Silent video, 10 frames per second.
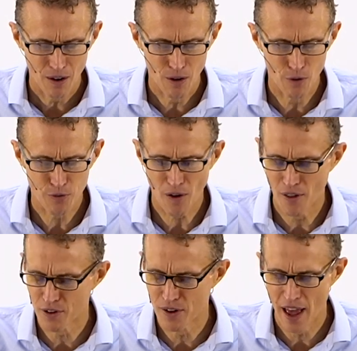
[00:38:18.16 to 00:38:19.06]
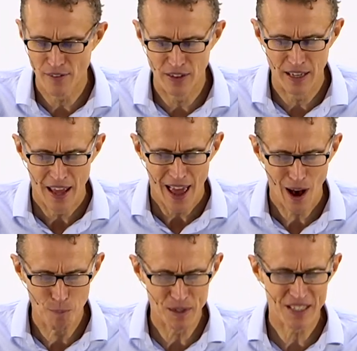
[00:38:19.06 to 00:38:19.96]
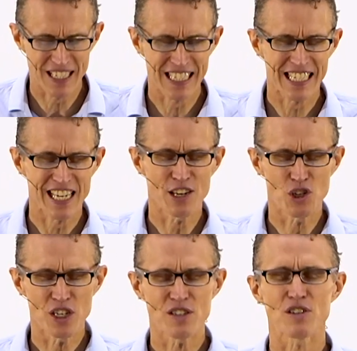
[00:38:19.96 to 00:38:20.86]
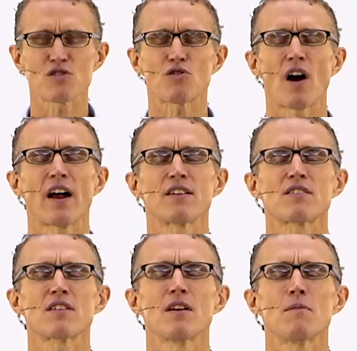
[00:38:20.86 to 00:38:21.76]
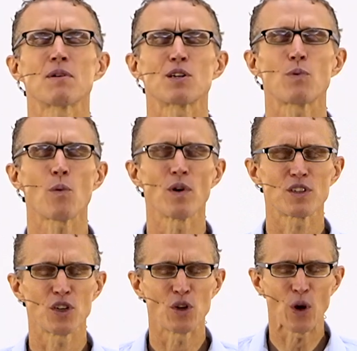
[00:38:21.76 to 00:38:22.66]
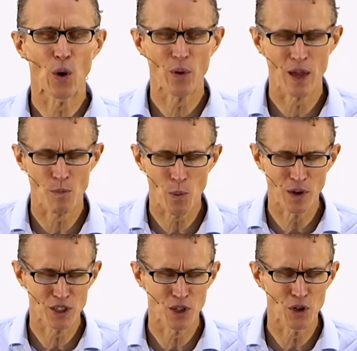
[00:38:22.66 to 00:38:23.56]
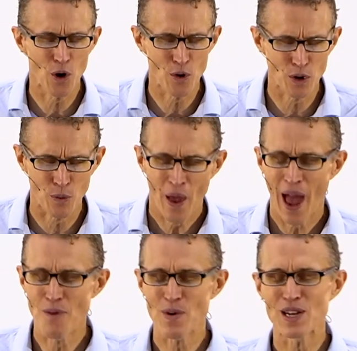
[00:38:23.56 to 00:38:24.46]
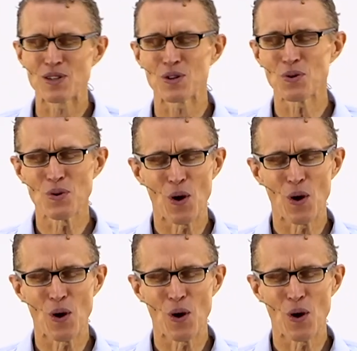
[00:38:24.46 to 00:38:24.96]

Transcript: Oh Father in heaven, help us to see Jesus Christ because we want to know him. We want to know you, and we do